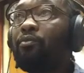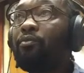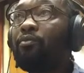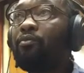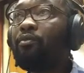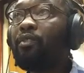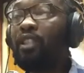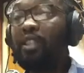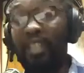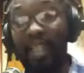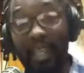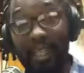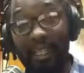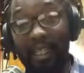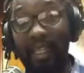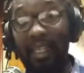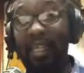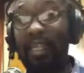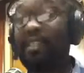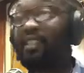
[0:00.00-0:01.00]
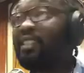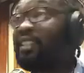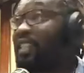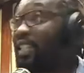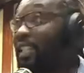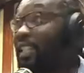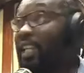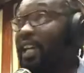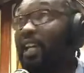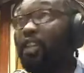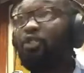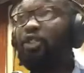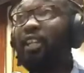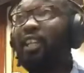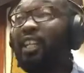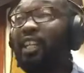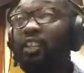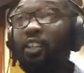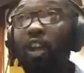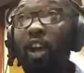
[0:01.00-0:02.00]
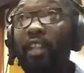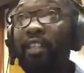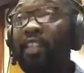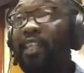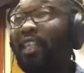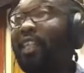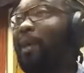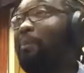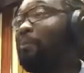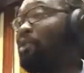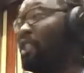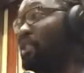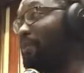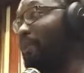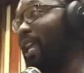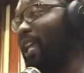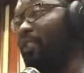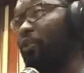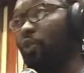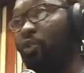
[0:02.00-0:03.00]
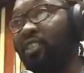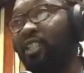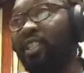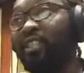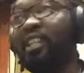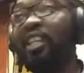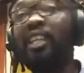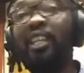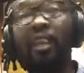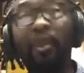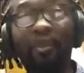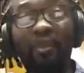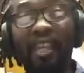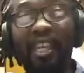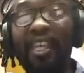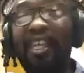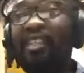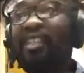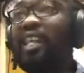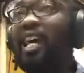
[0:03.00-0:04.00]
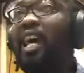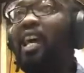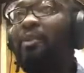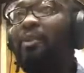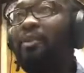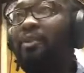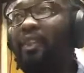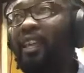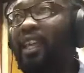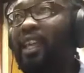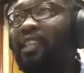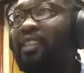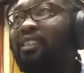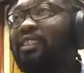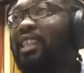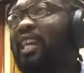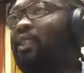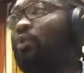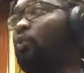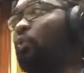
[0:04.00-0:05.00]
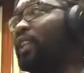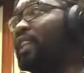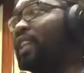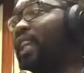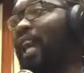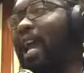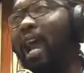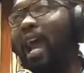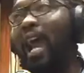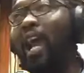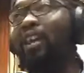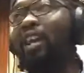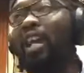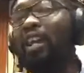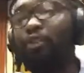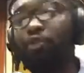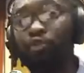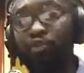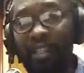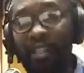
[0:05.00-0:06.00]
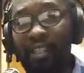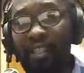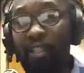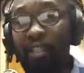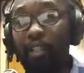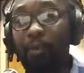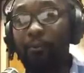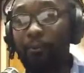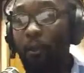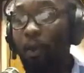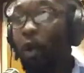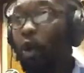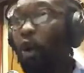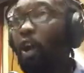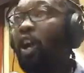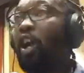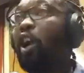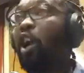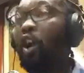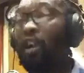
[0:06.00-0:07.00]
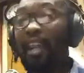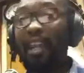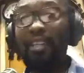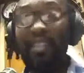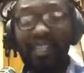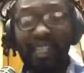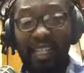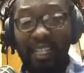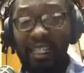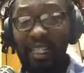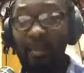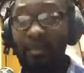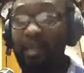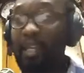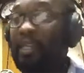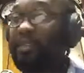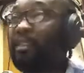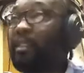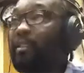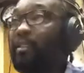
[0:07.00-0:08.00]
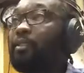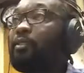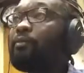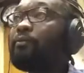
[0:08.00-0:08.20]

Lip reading: Dengue, Zika, chikungunya, leptospirosis. These are things that we are at risk for on a daily basis.